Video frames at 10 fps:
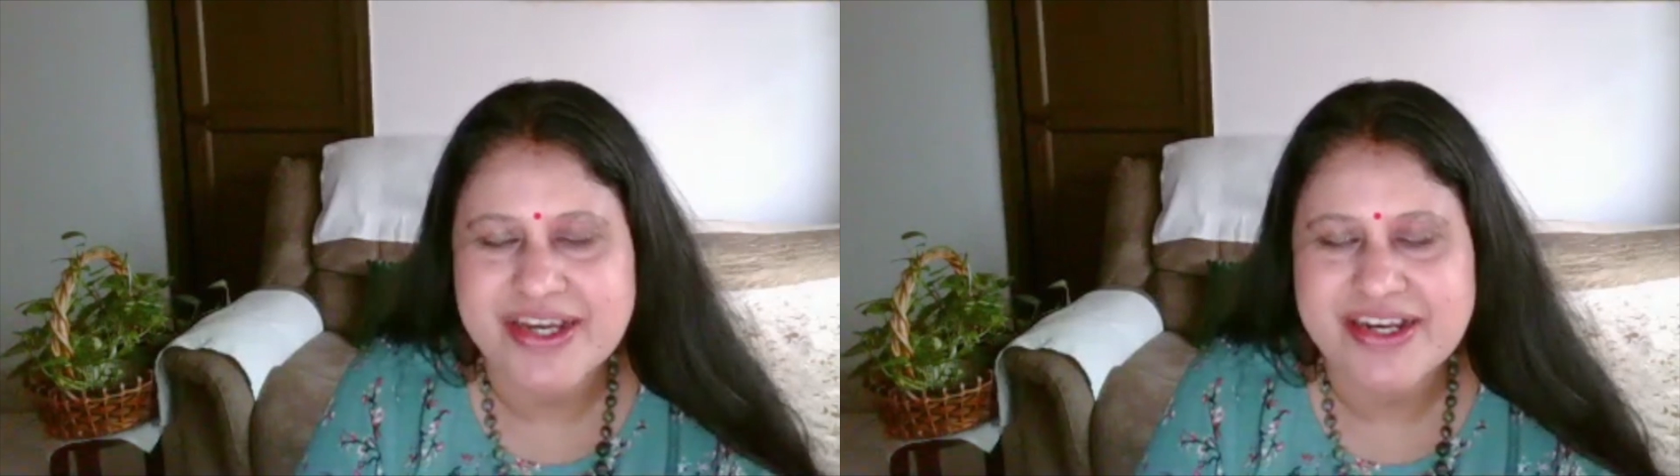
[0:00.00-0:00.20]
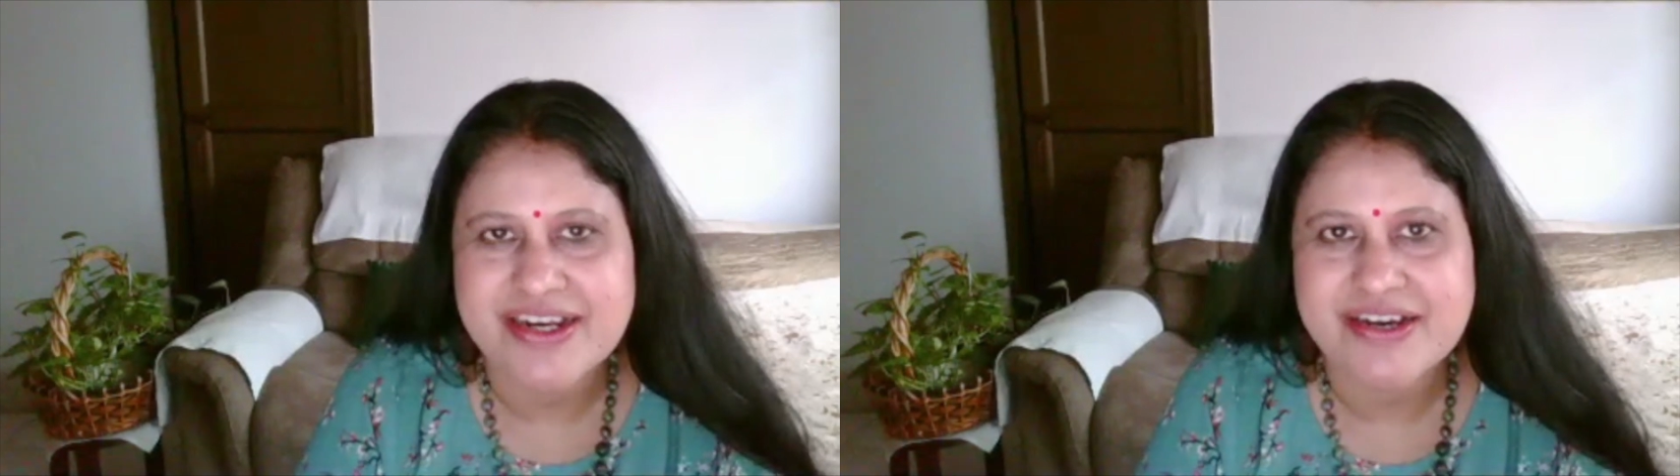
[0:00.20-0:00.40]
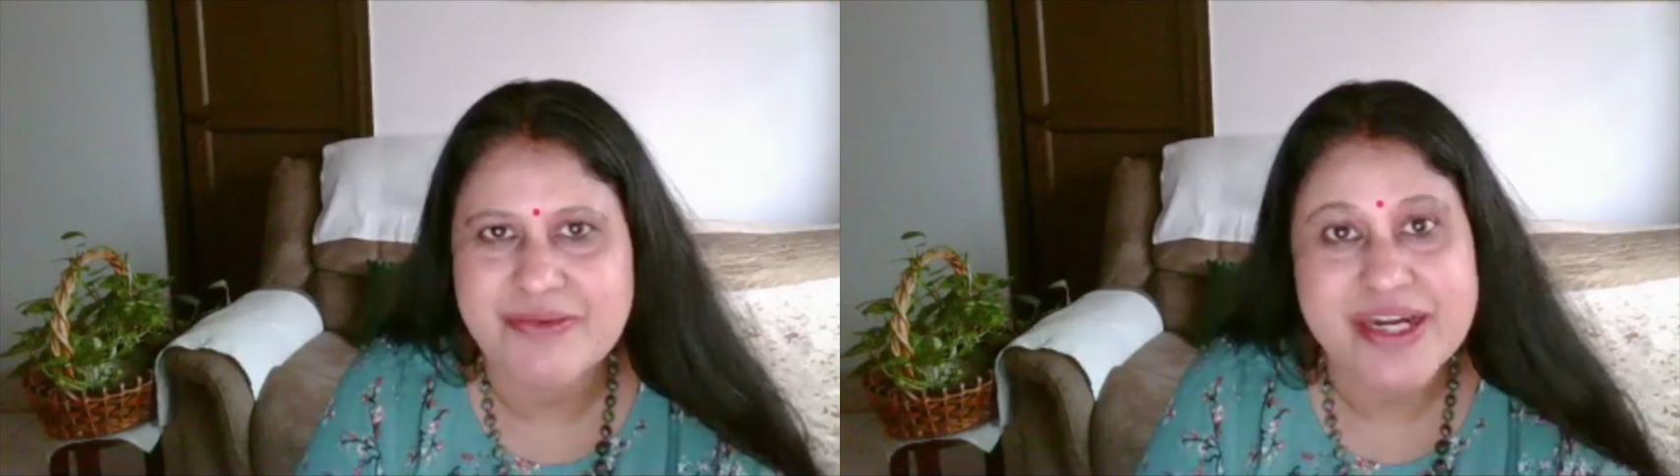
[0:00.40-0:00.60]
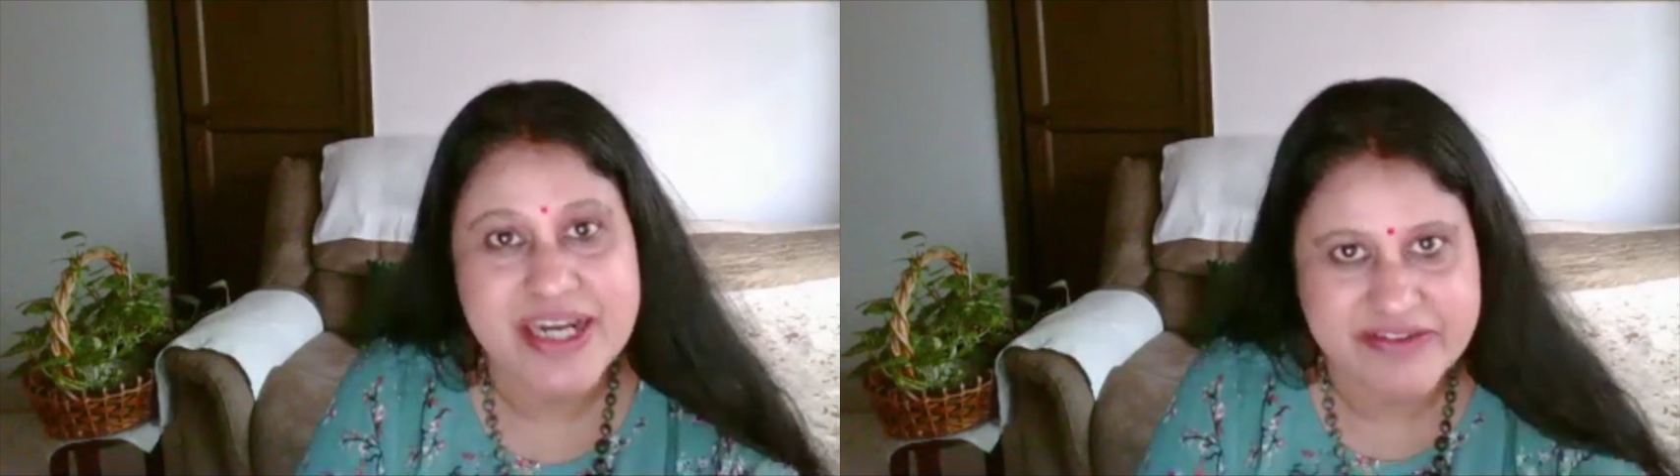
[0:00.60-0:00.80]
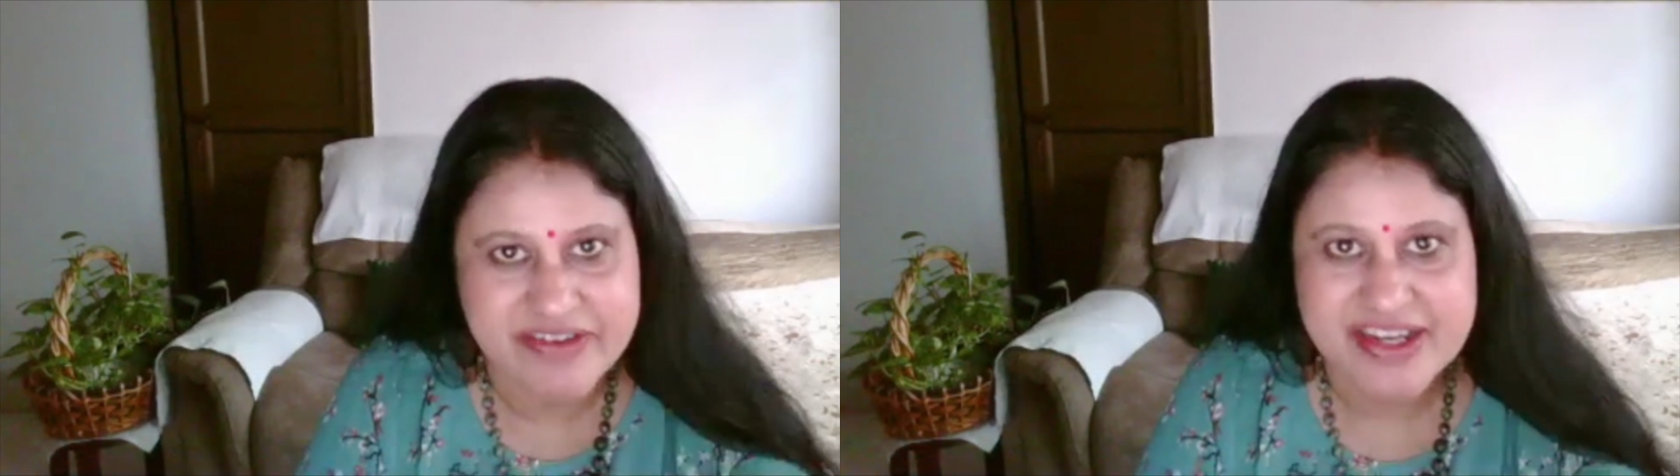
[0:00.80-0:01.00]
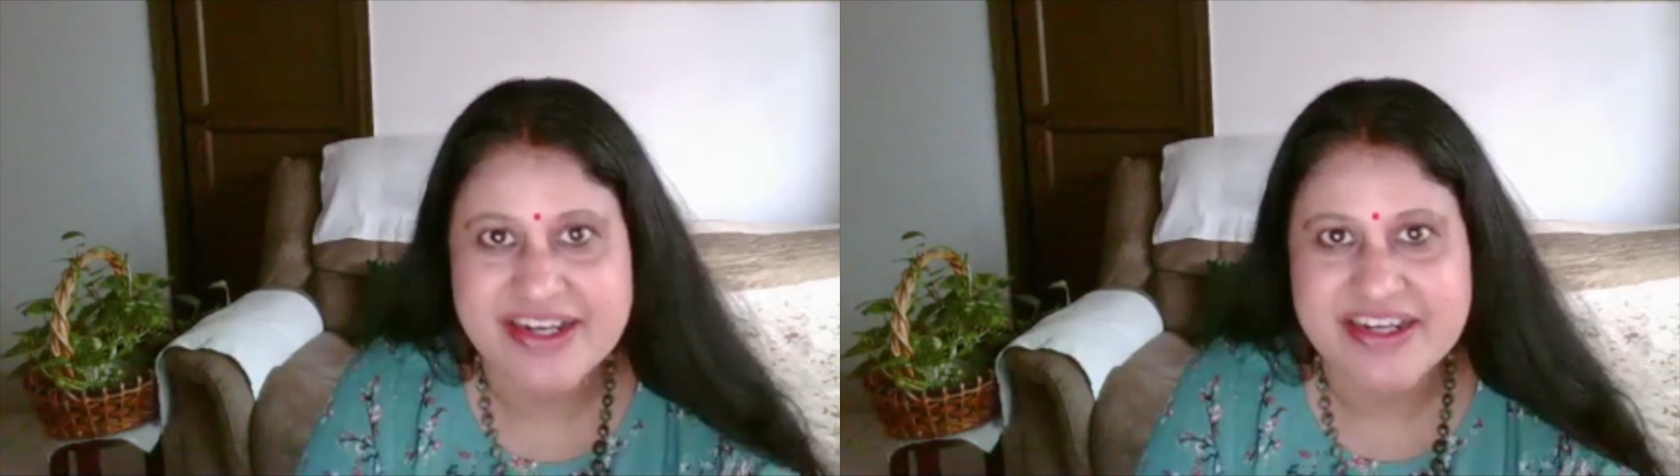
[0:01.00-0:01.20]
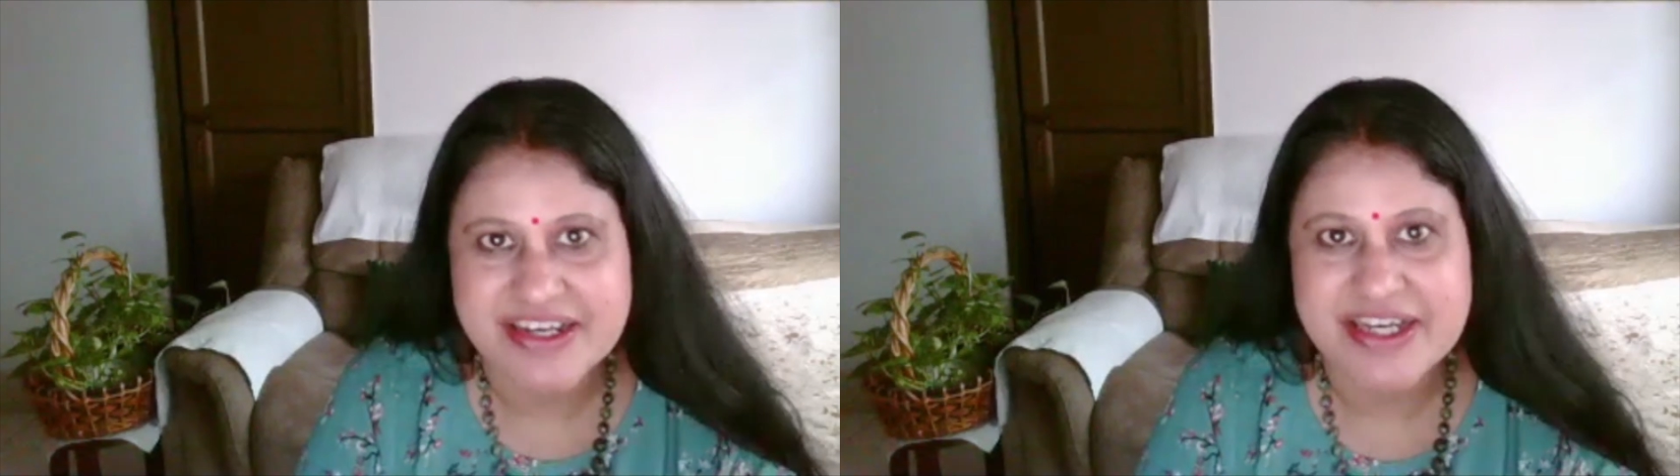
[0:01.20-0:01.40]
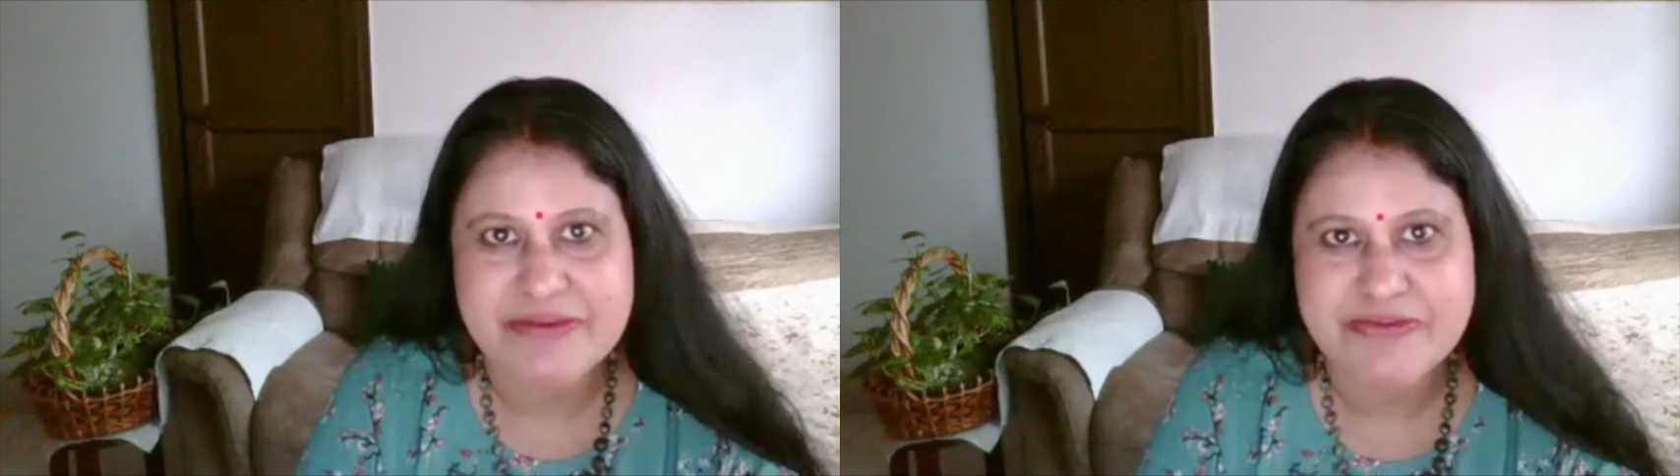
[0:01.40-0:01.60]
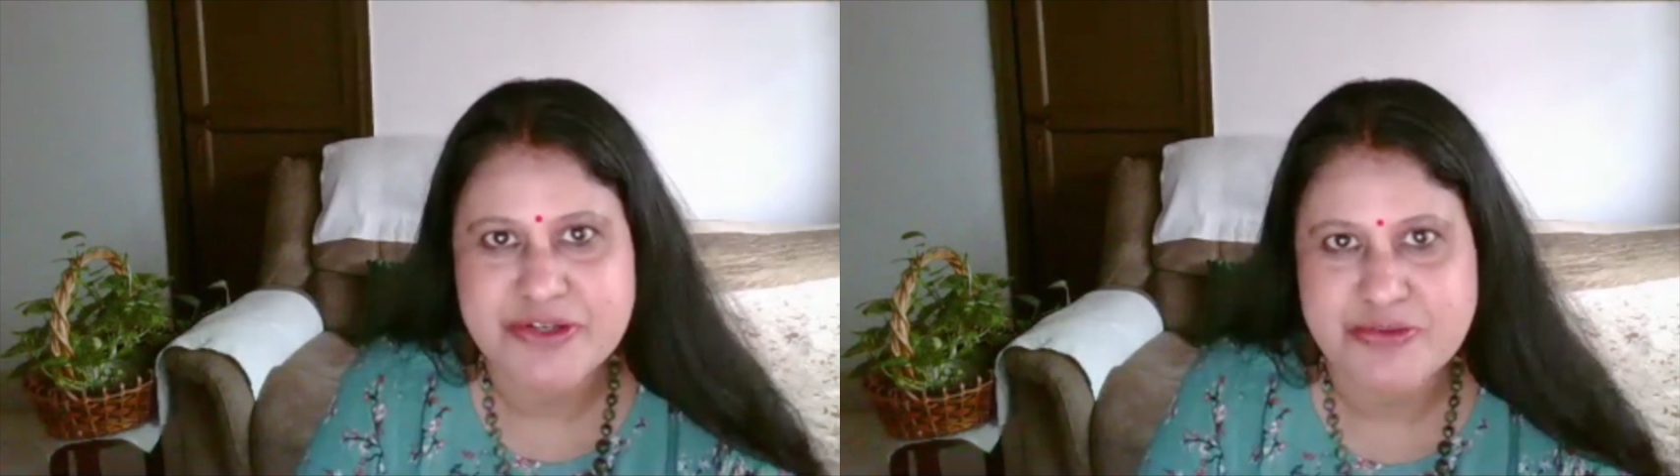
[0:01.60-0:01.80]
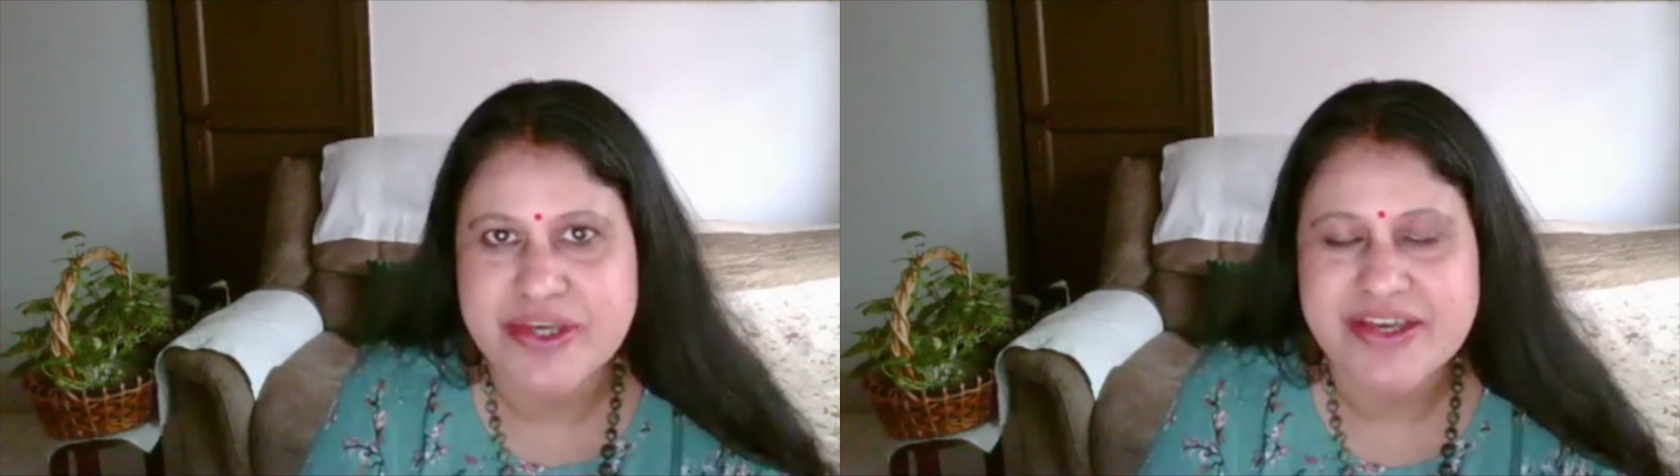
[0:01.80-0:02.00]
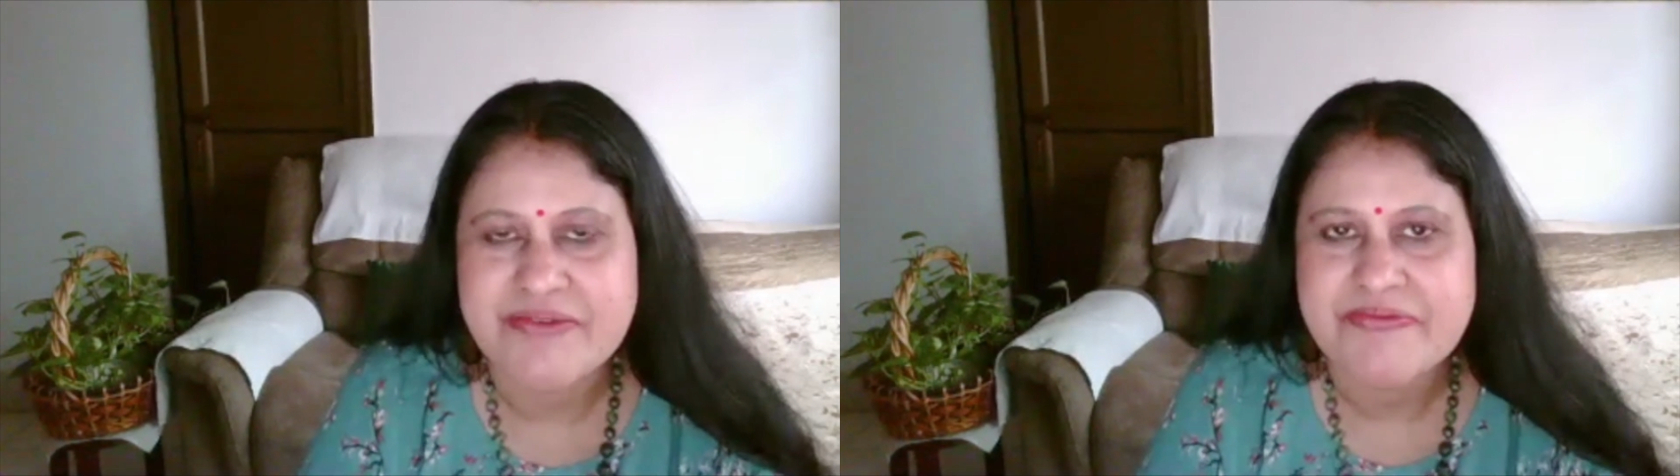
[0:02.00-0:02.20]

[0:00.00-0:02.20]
and one advocate came to me